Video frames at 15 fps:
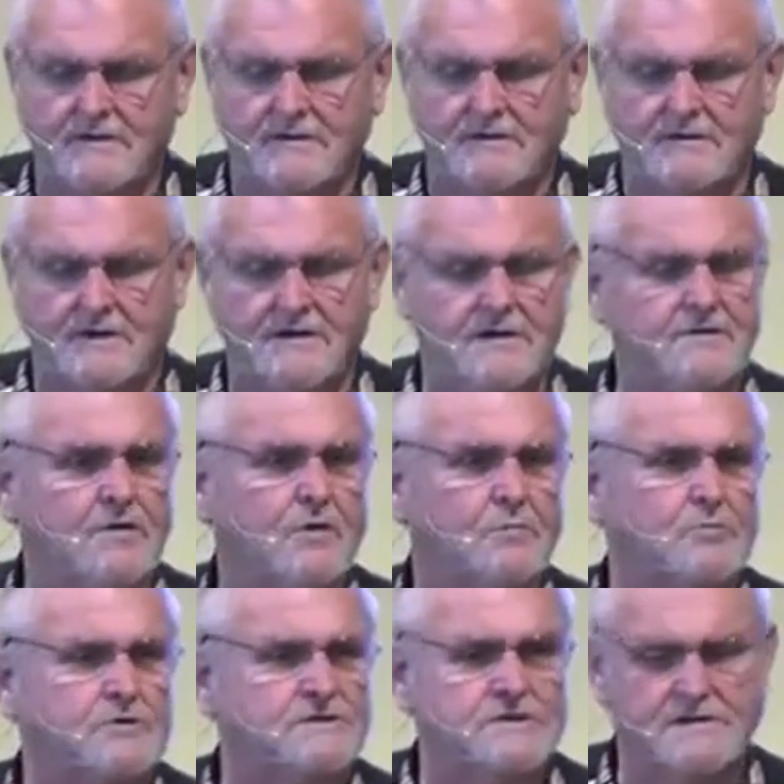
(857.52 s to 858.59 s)
They didn't hold
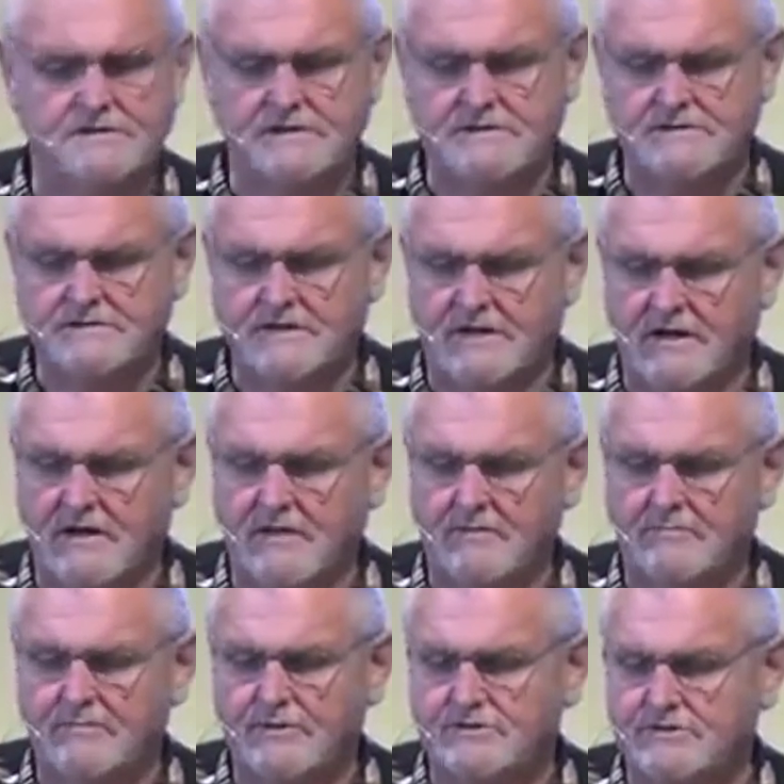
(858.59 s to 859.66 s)
prestigious
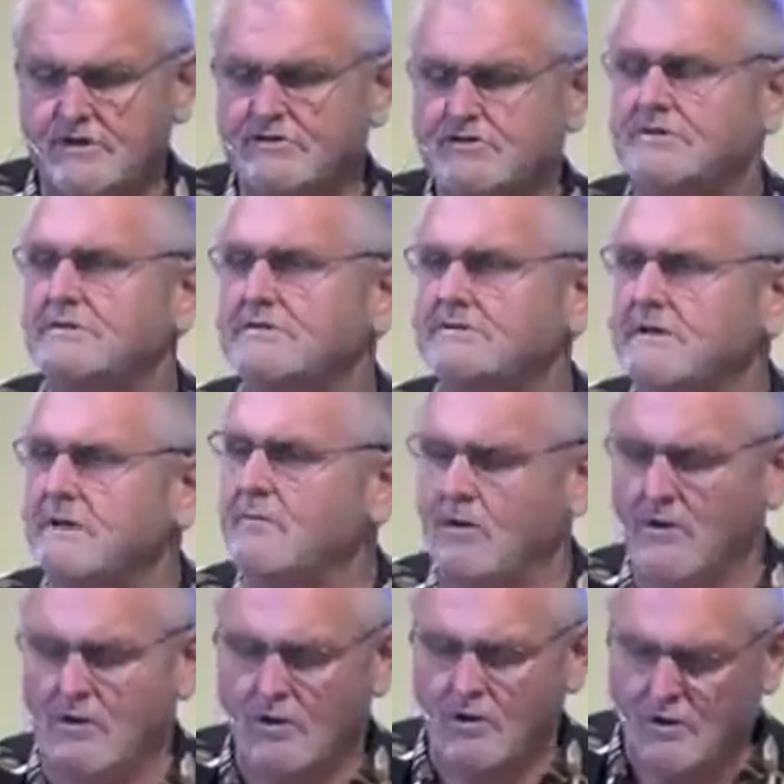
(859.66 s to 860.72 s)
positions. They
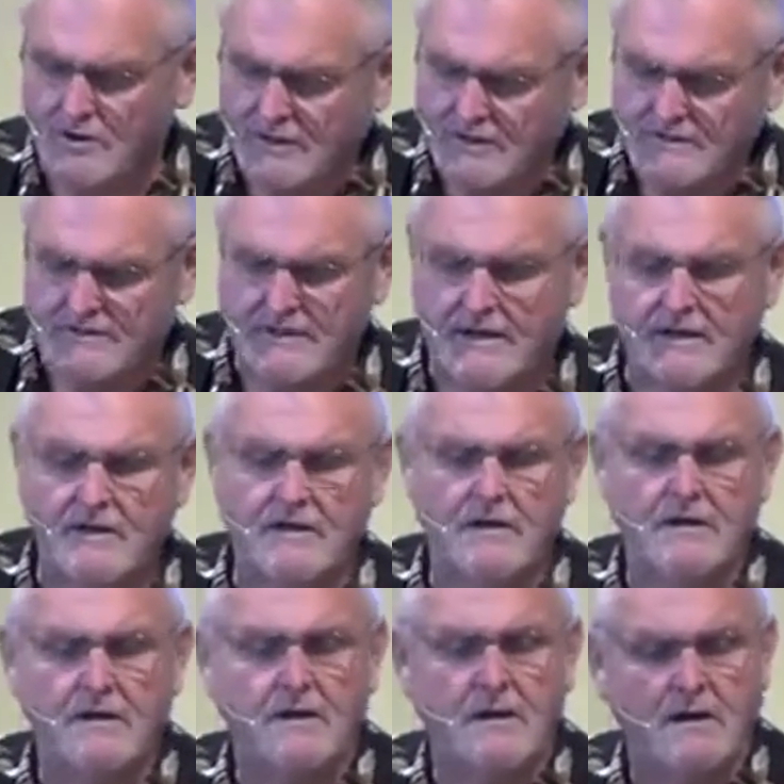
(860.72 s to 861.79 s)
weren't learned. They
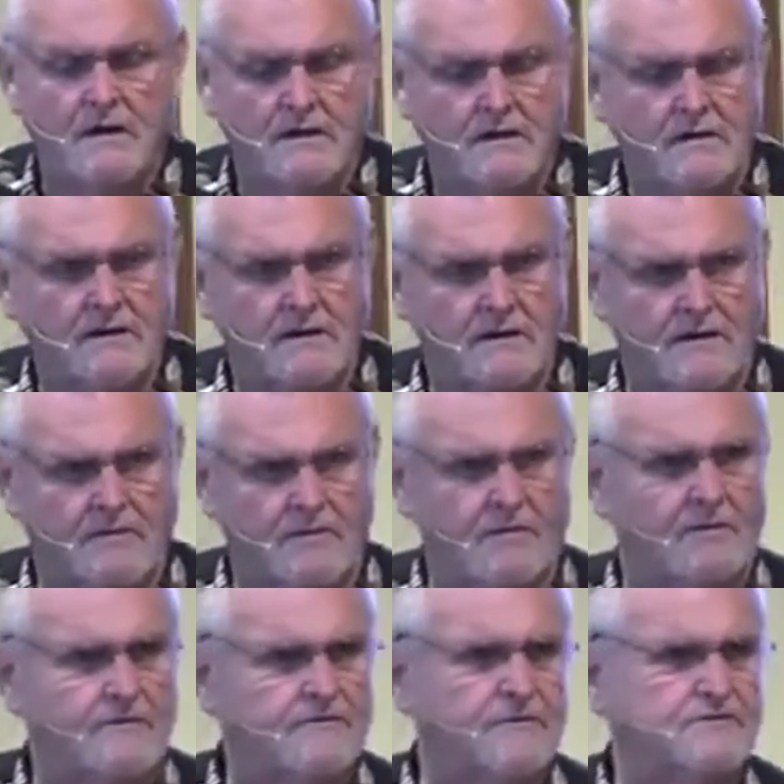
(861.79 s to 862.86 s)
were
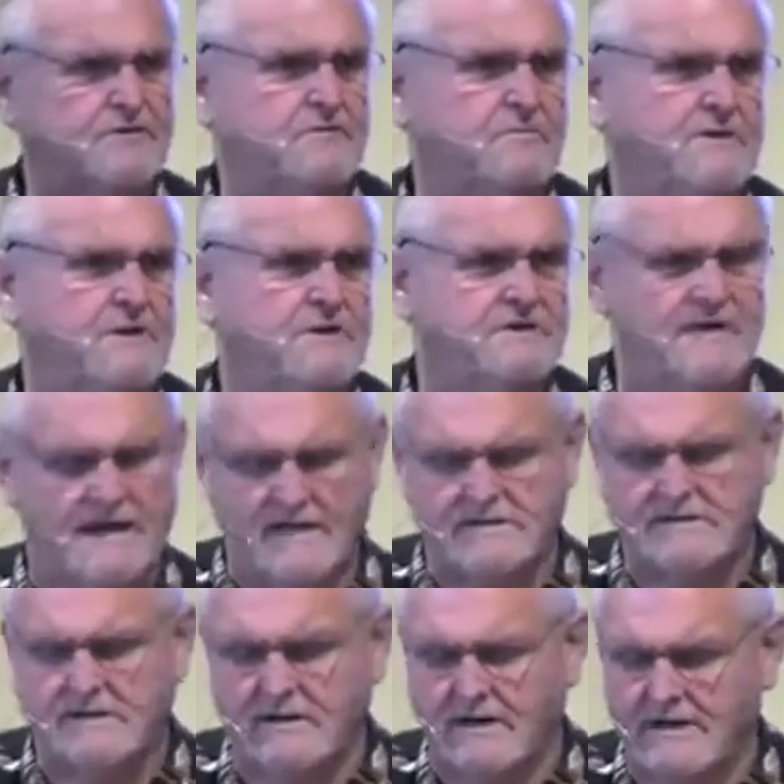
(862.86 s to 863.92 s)
fishermen and tax
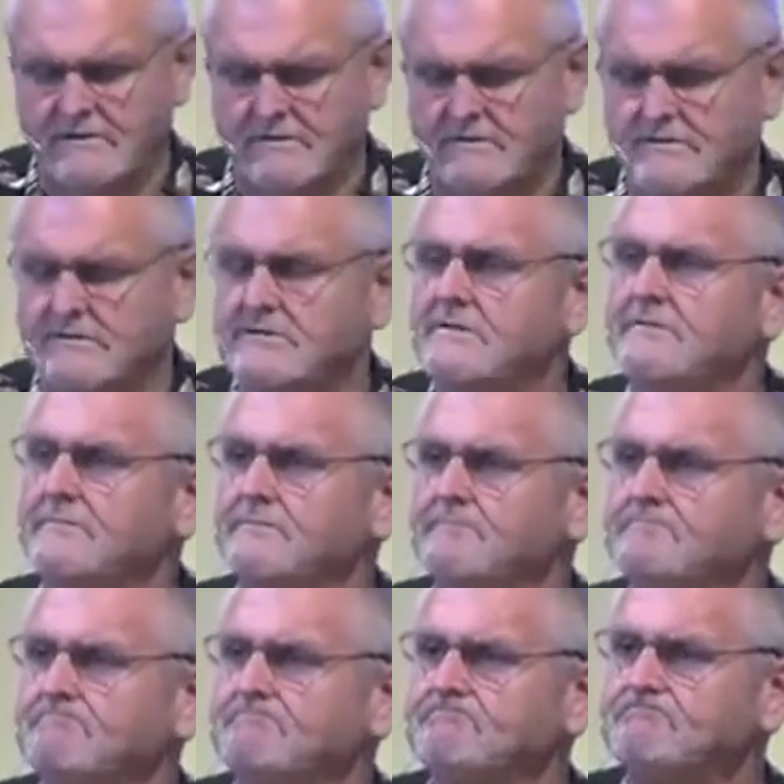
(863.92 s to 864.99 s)
collectors.
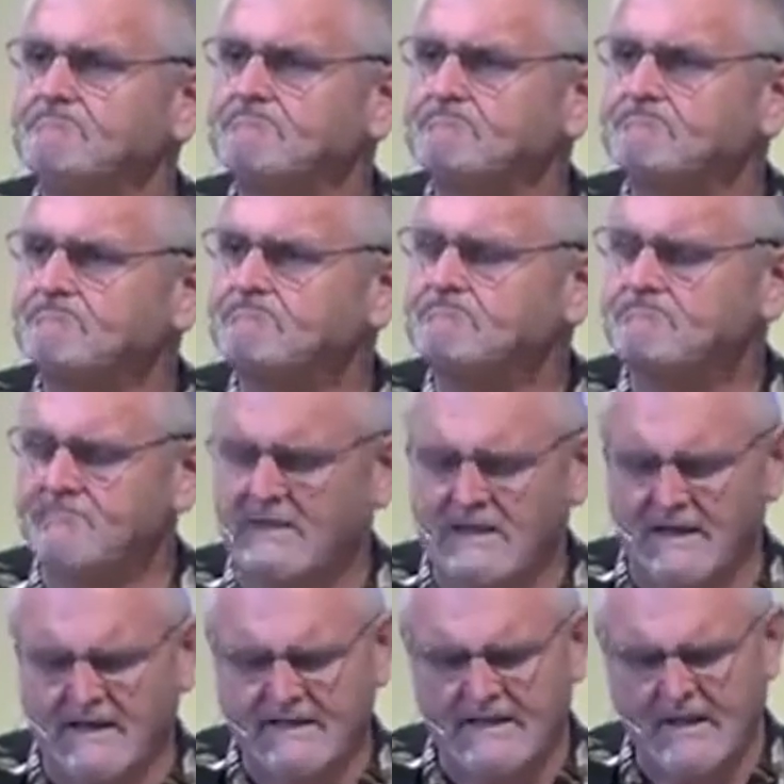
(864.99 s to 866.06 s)
And
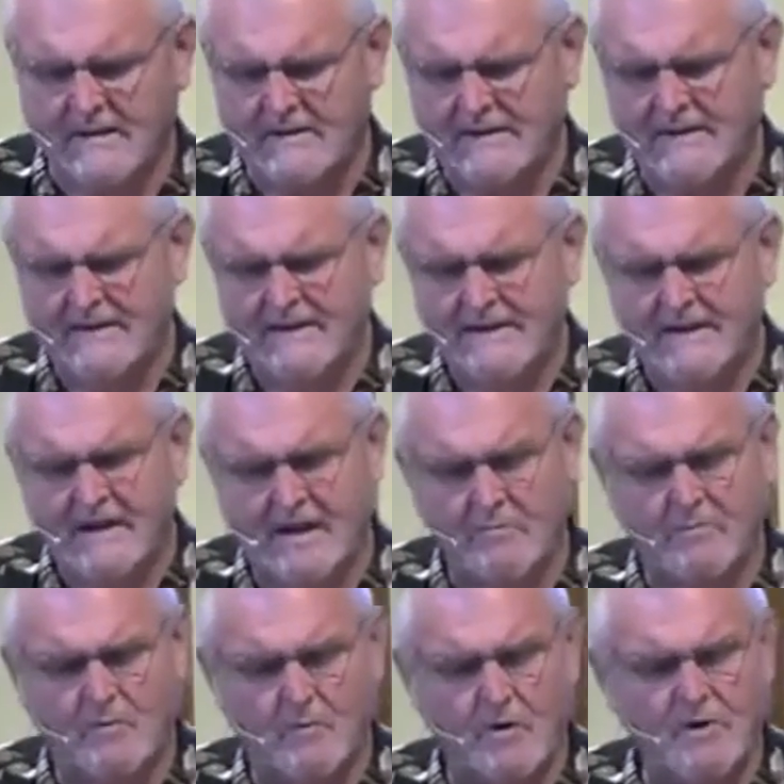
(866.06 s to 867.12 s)
I can't help
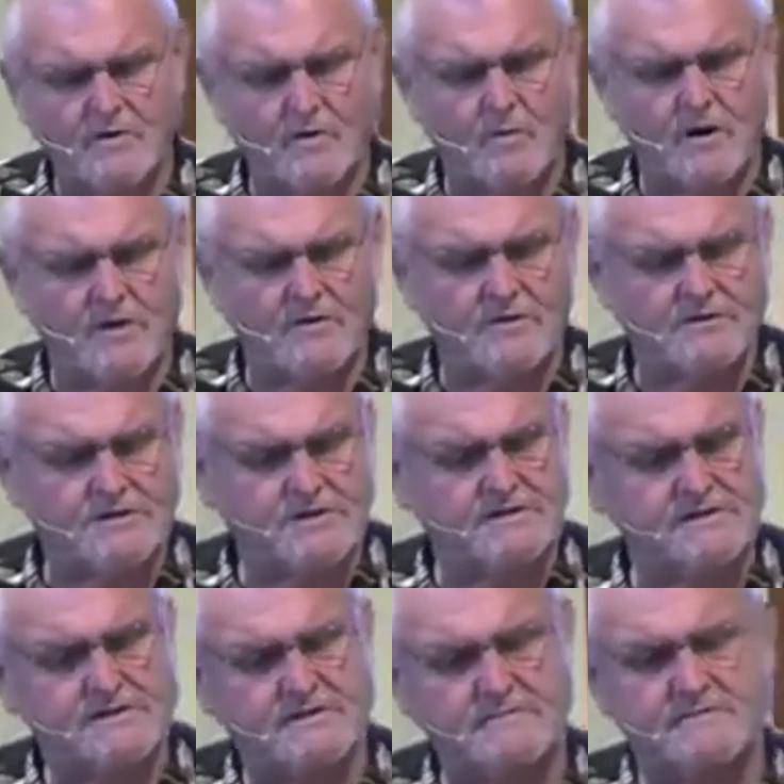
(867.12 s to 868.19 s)
but wonder whether
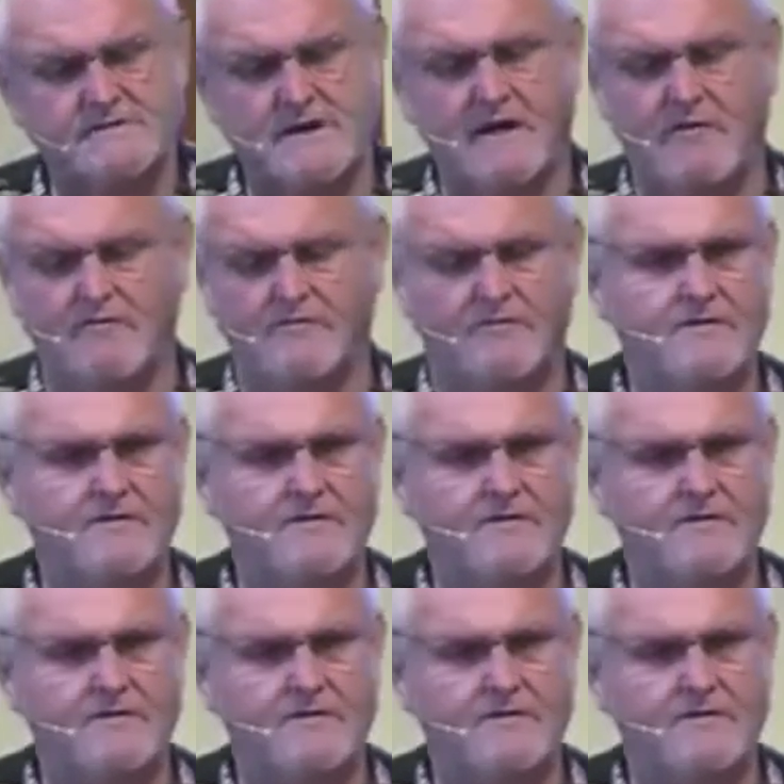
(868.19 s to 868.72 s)
Jesus himself